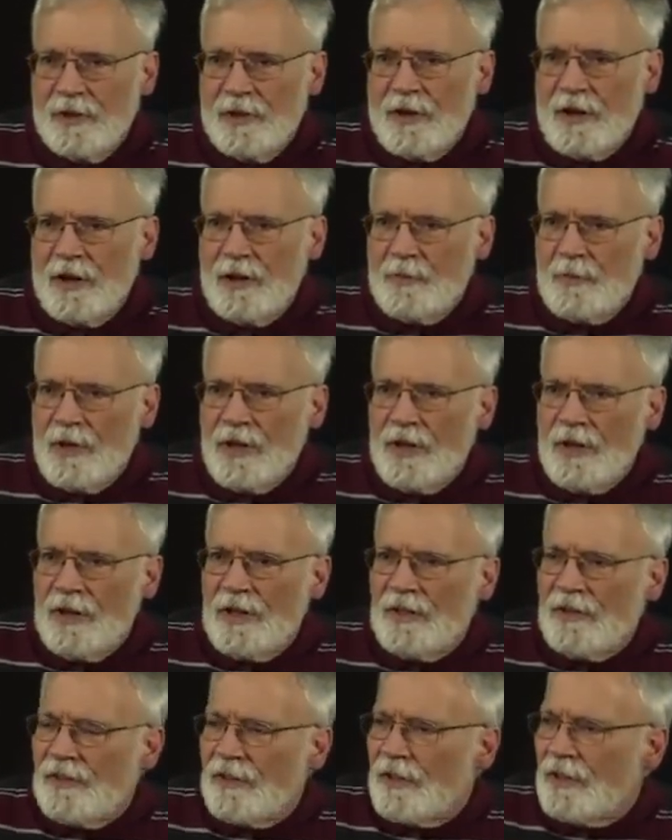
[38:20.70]
Our
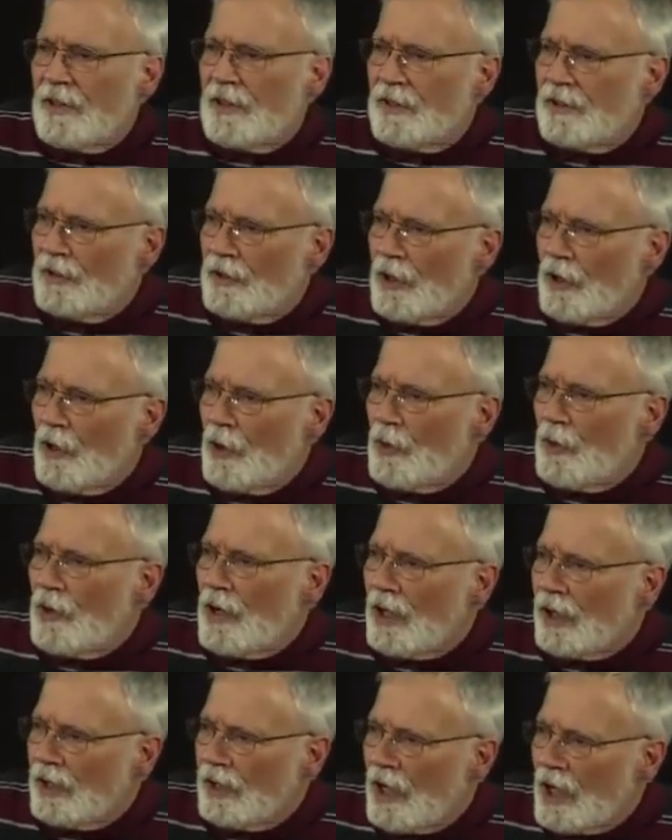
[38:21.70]
minds know
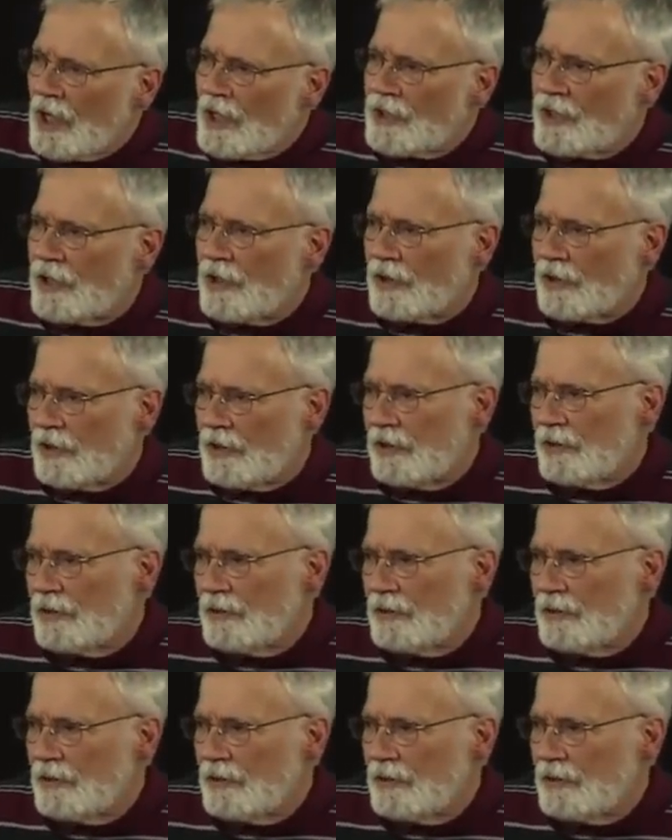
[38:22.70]
logic.